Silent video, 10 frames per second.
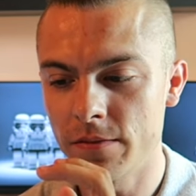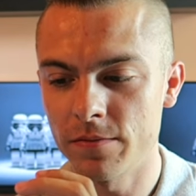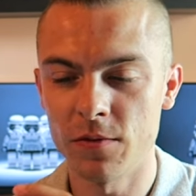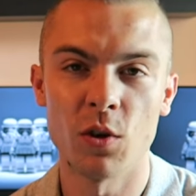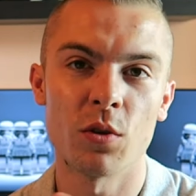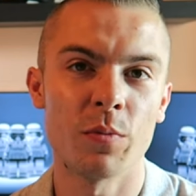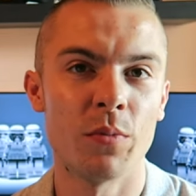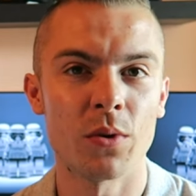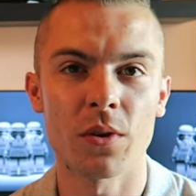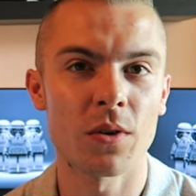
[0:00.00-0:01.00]

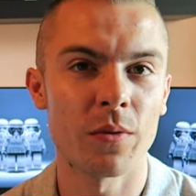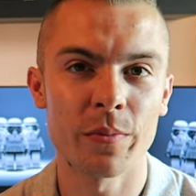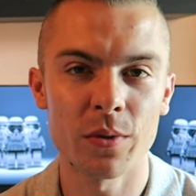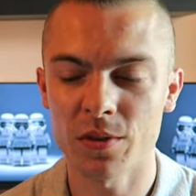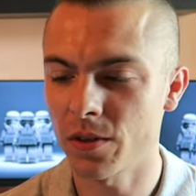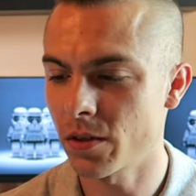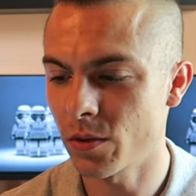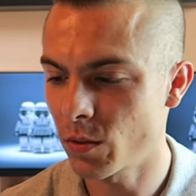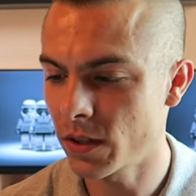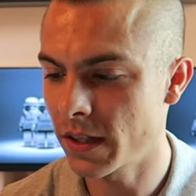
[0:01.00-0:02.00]
notebook, computer,
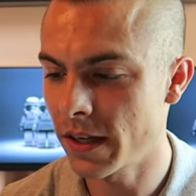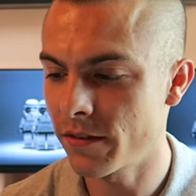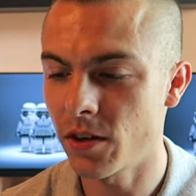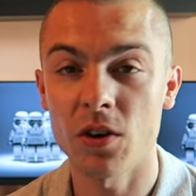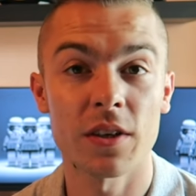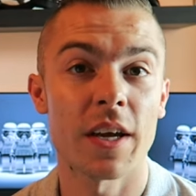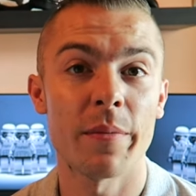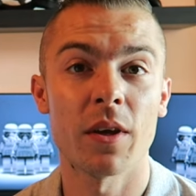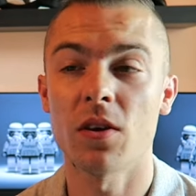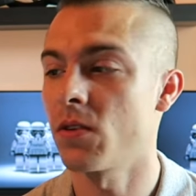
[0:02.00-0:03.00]
or whatever, or
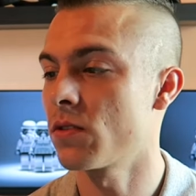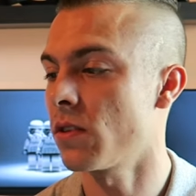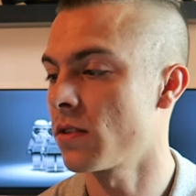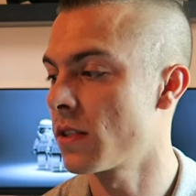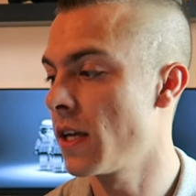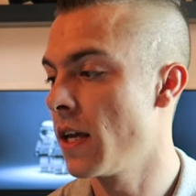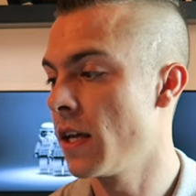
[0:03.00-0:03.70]
gaming consoles.